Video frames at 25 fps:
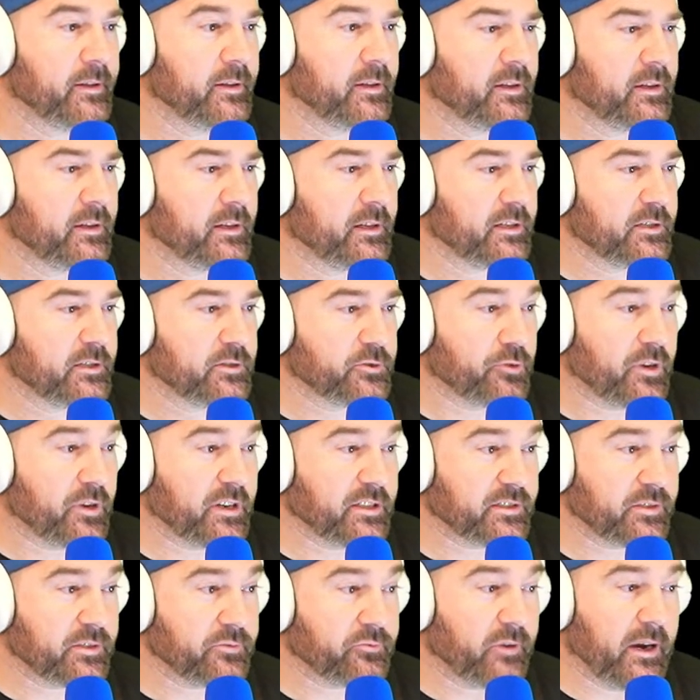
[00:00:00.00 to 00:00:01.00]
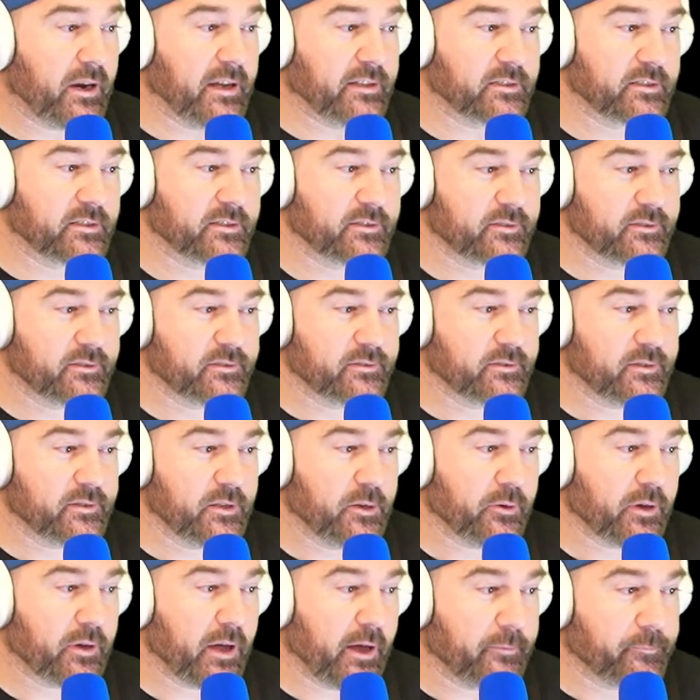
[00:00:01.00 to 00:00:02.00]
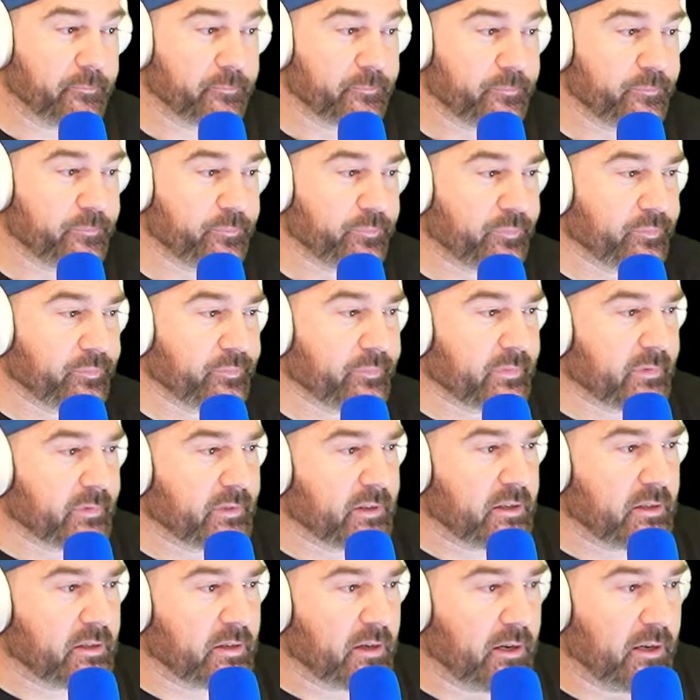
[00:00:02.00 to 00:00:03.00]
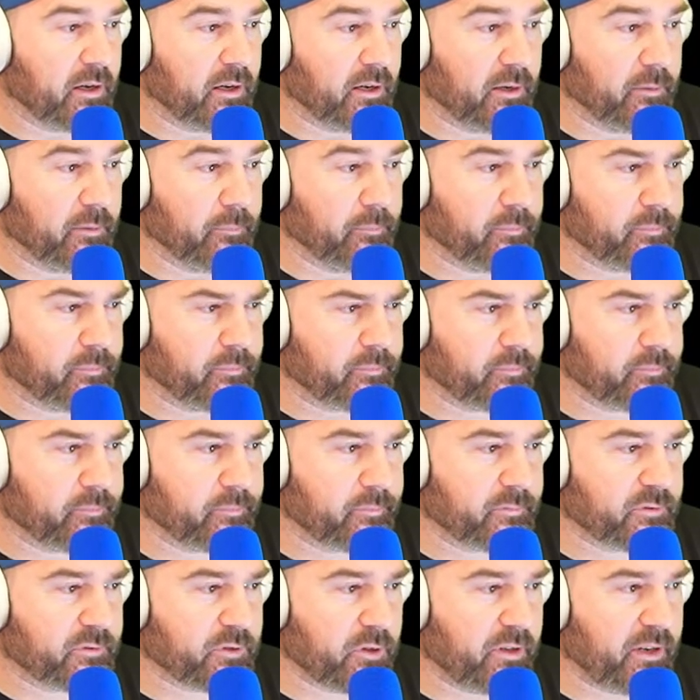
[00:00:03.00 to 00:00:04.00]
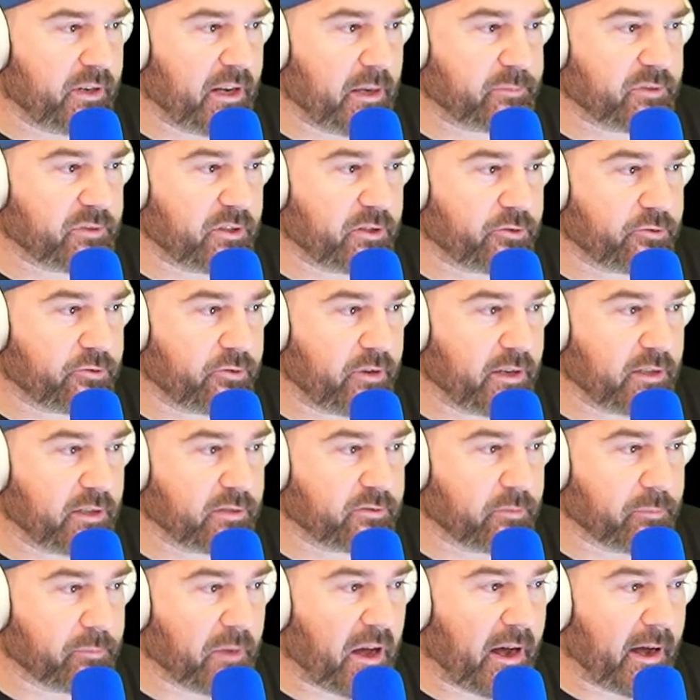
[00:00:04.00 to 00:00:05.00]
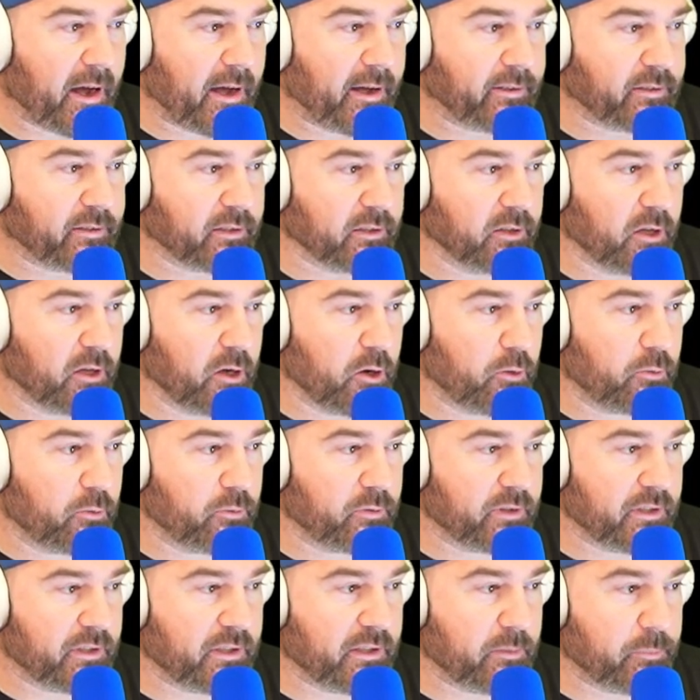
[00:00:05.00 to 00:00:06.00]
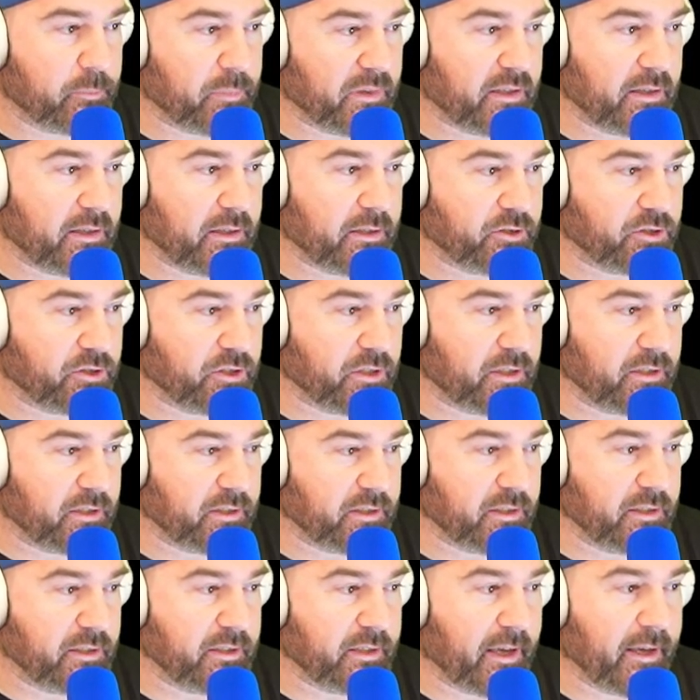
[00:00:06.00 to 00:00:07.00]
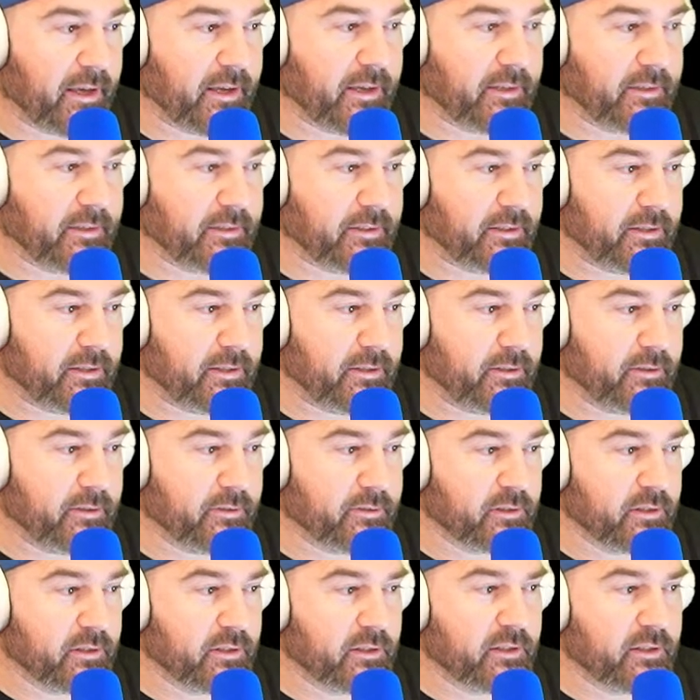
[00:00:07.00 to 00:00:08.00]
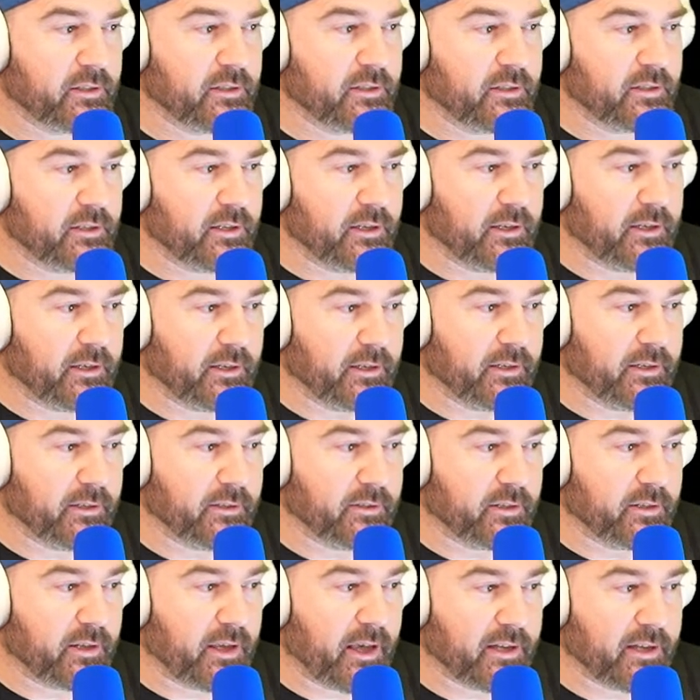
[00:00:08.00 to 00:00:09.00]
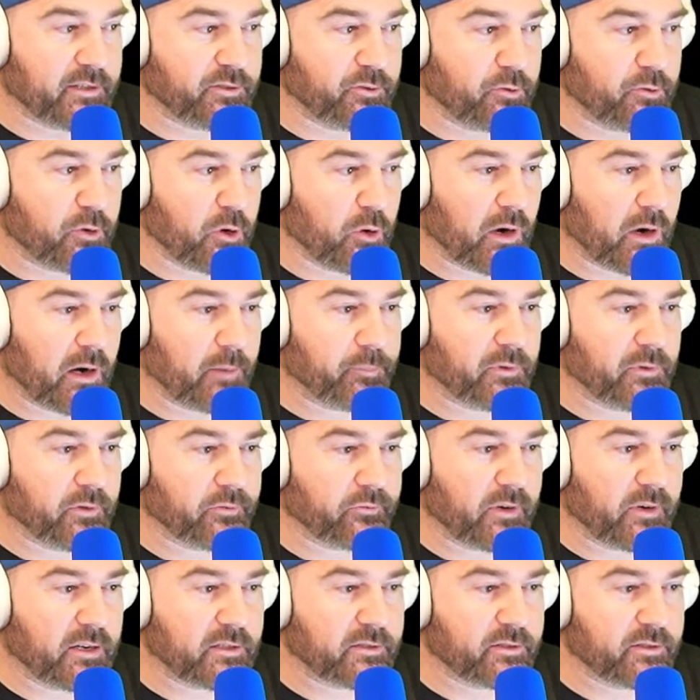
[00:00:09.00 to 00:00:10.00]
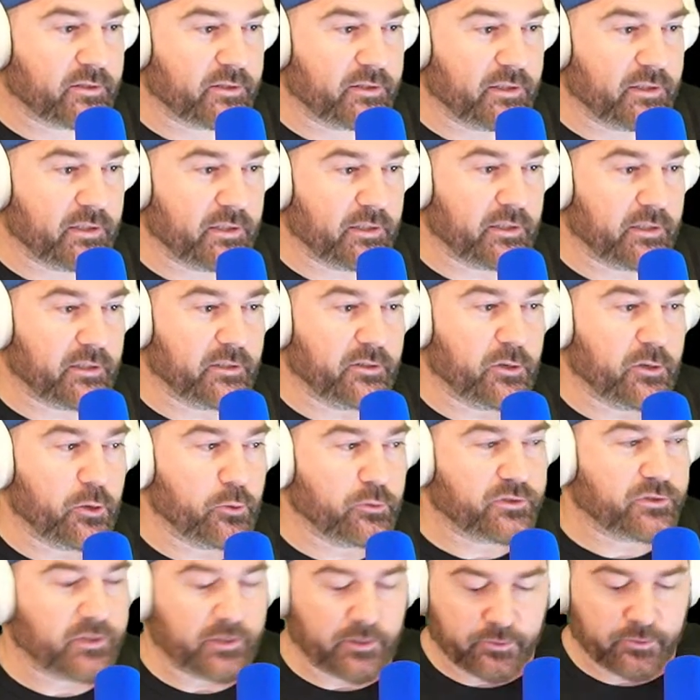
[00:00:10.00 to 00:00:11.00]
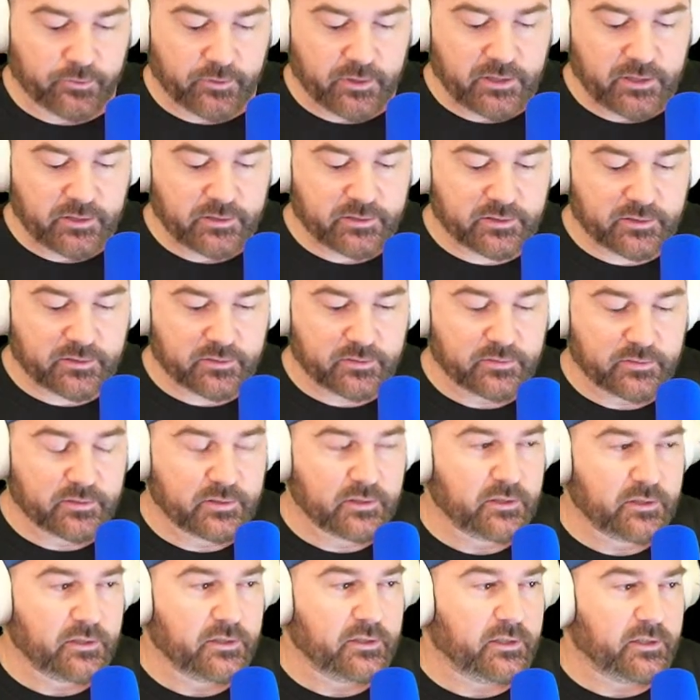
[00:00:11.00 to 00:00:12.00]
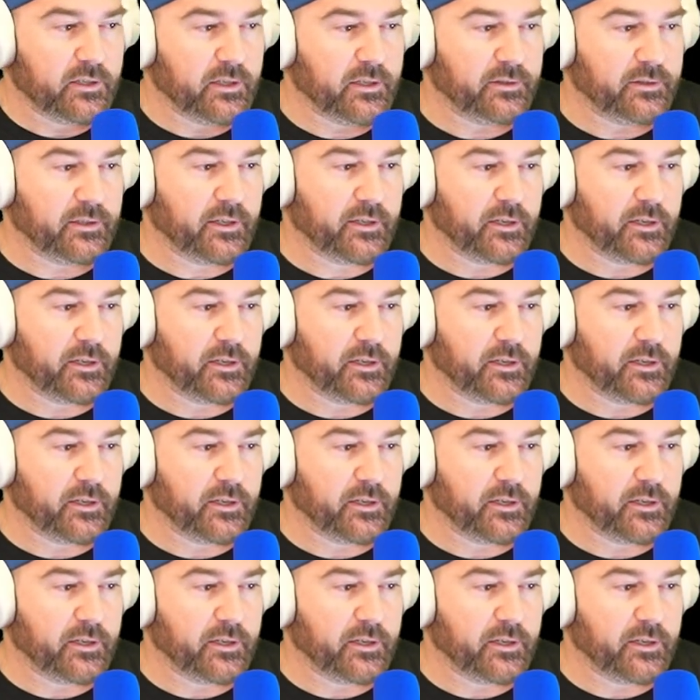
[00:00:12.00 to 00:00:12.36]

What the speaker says: Strings and frets. Okay. So the names of the strings from high to low, E, B, G, D, A, E. And as you go up the frets, the notes increase, and they go